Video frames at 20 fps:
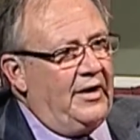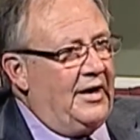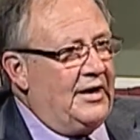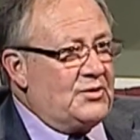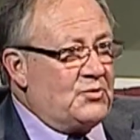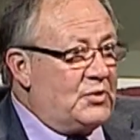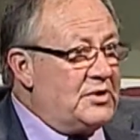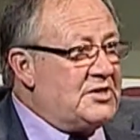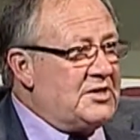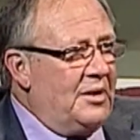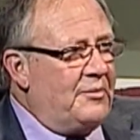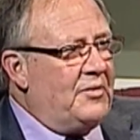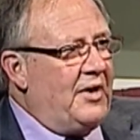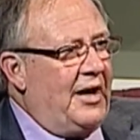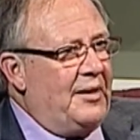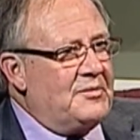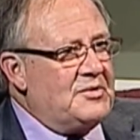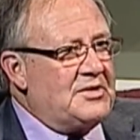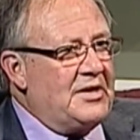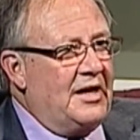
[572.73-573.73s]
as we
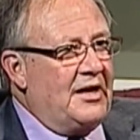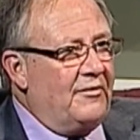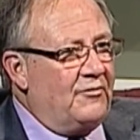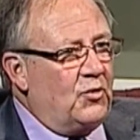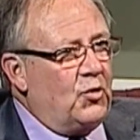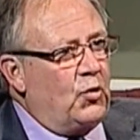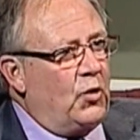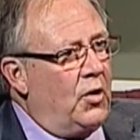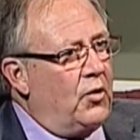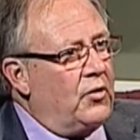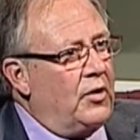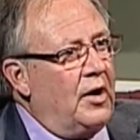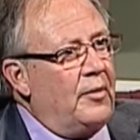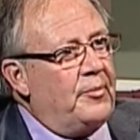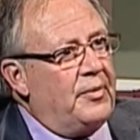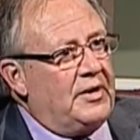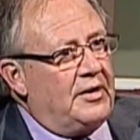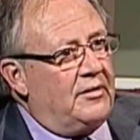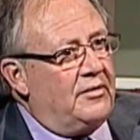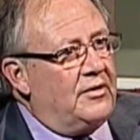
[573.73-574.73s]
sometimes say, have grown
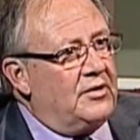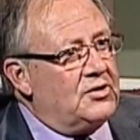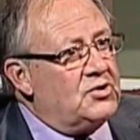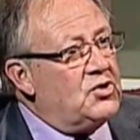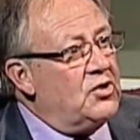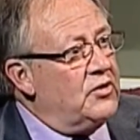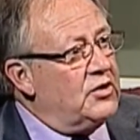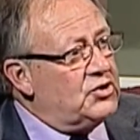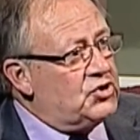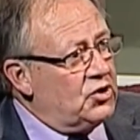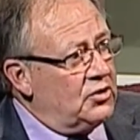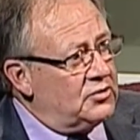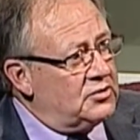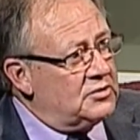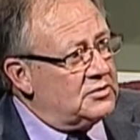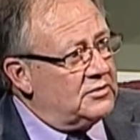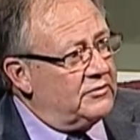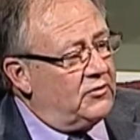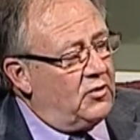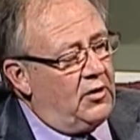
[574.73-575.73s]
up in the
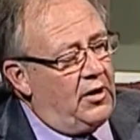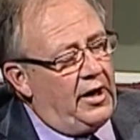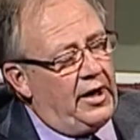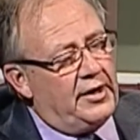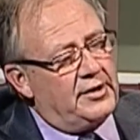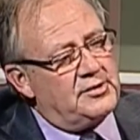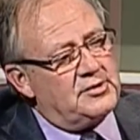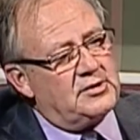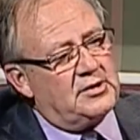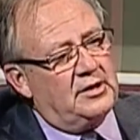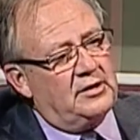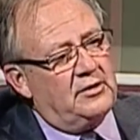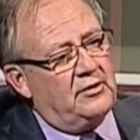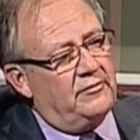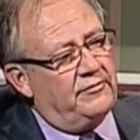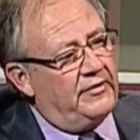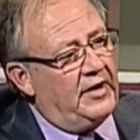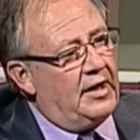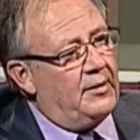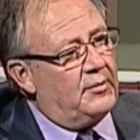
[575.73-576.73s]
churches of Christ, and your
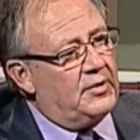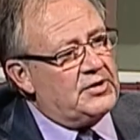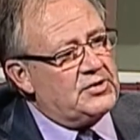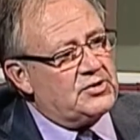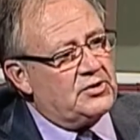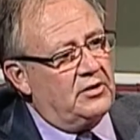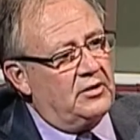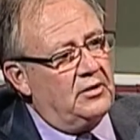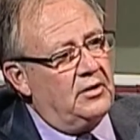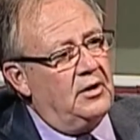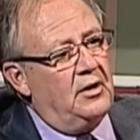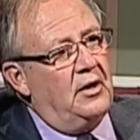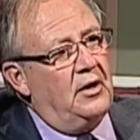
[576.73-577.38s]
families are